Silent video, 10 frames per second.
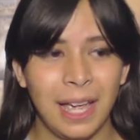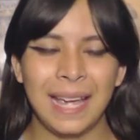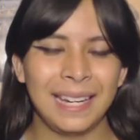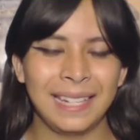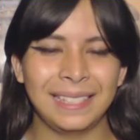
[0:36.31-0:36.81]

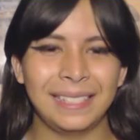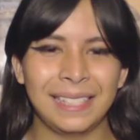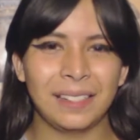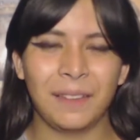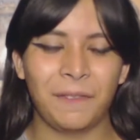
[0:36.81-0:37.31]
and it's
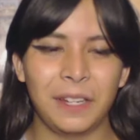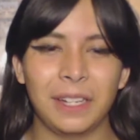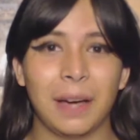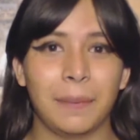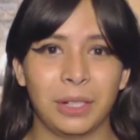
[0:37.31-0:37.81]
just a
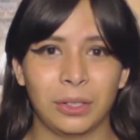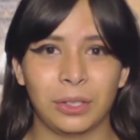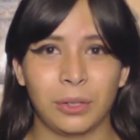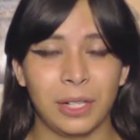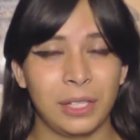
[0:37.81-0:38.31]
phenomenal story.